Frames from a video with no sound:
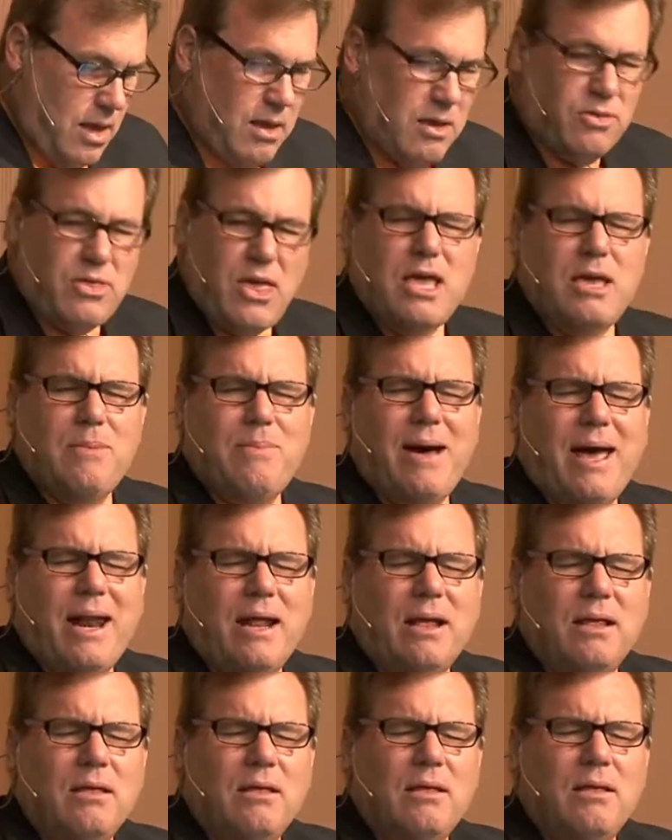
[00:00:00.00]
Think about
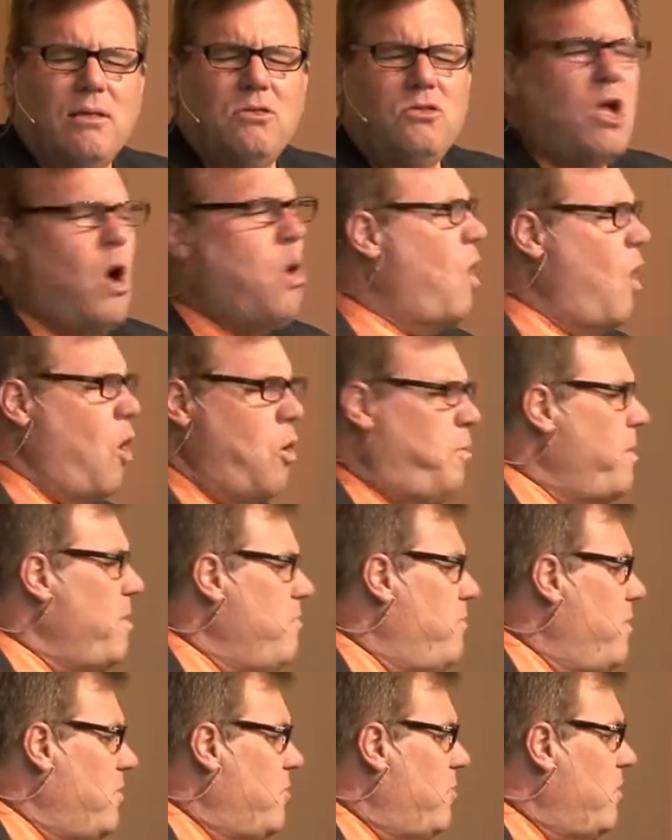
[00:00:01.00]
it. No open
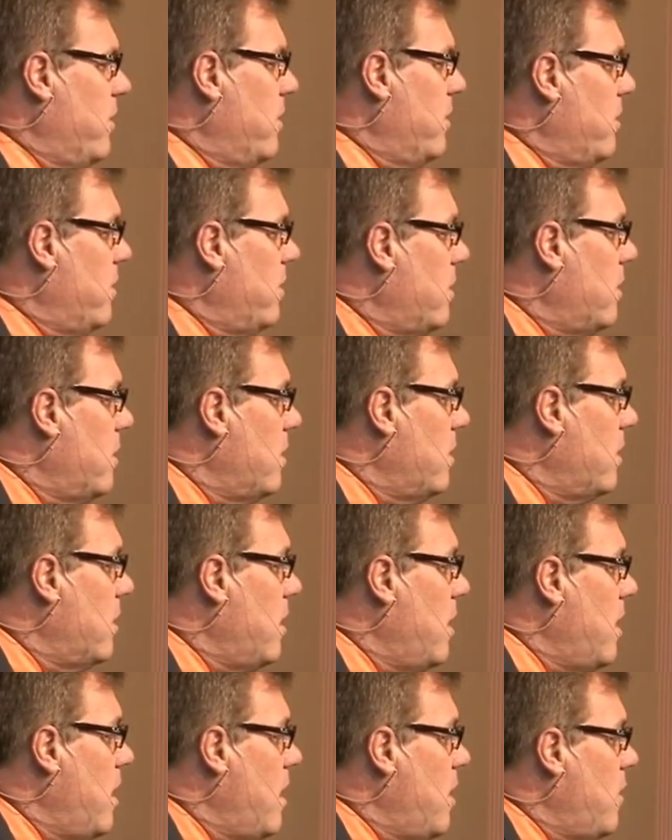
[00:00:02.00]
vision.
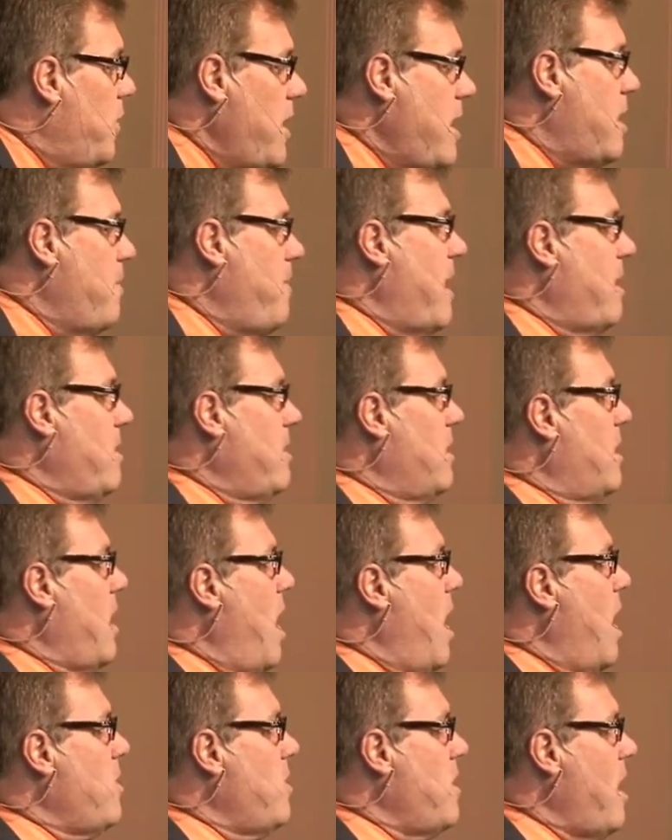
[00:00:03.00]
Think about
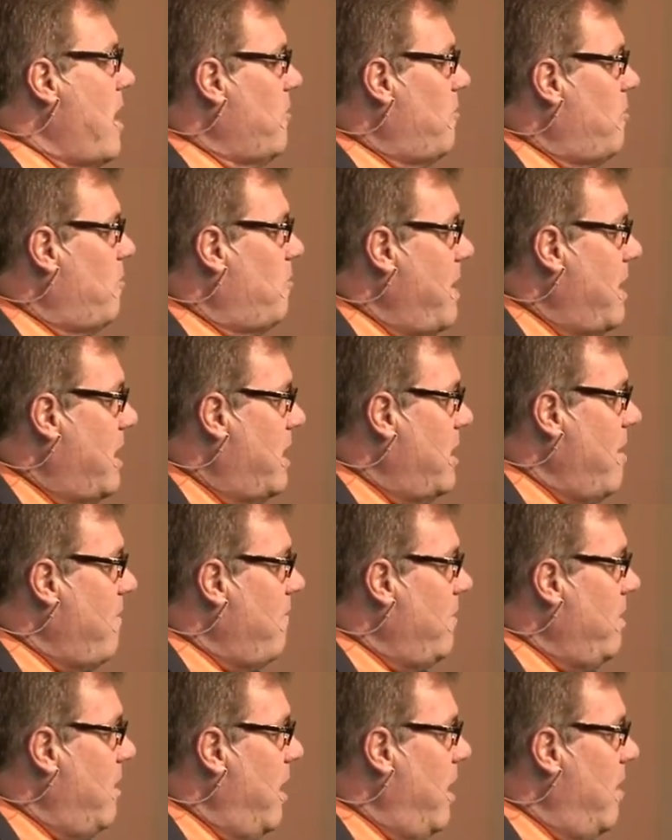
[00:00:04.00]
God not speaking. You
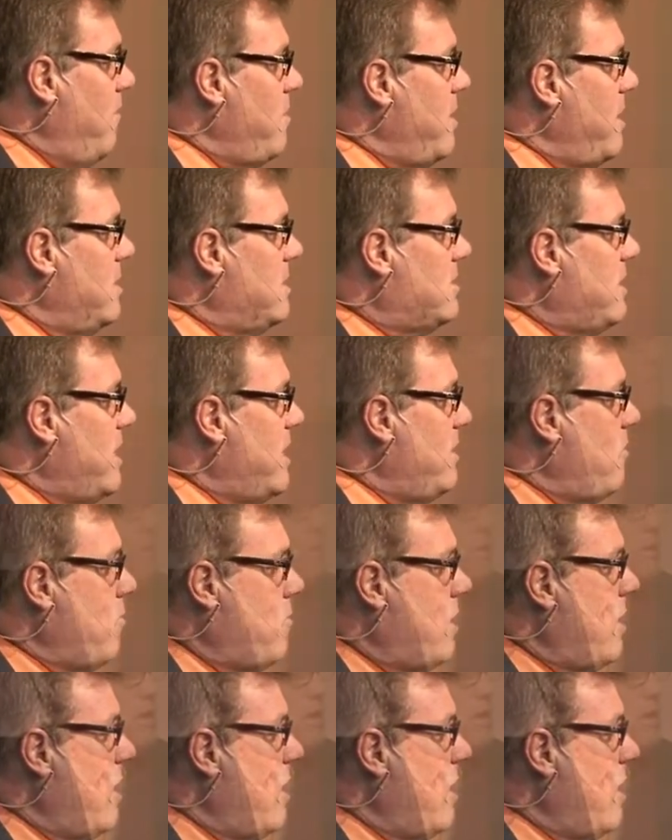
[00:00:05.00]
ever, you ever been in a season where